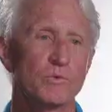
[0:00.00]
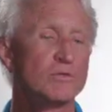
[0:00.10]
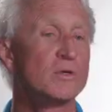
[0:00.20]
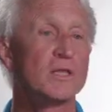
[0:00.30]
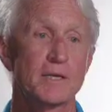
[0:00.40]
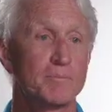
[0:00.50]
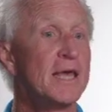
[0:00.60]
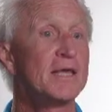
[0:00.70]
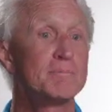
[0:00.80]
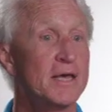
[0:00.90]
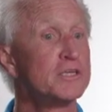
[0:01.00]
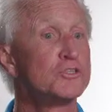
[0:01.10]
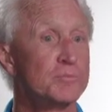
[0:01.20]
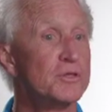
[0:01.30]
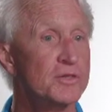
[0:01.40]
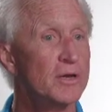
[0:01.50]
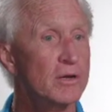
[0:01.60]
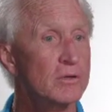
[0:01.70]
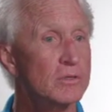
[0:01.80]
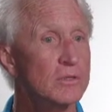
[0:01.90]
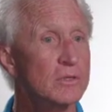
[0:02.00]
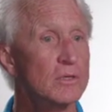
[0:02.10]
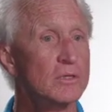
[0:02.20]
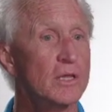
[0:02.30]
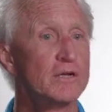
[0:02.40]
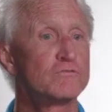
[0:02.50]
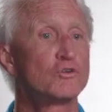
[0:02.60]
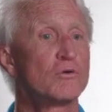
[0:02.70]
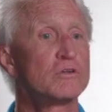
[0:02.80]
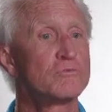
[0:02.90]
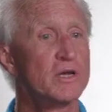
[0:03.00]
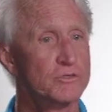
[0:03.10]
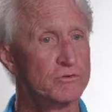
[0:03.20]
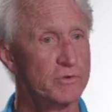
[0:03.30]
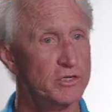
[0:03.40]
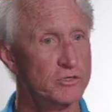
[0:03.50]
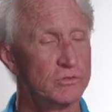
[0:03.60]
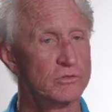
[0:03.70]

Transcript: We do a lot of pain management there, a lot of joint restoration.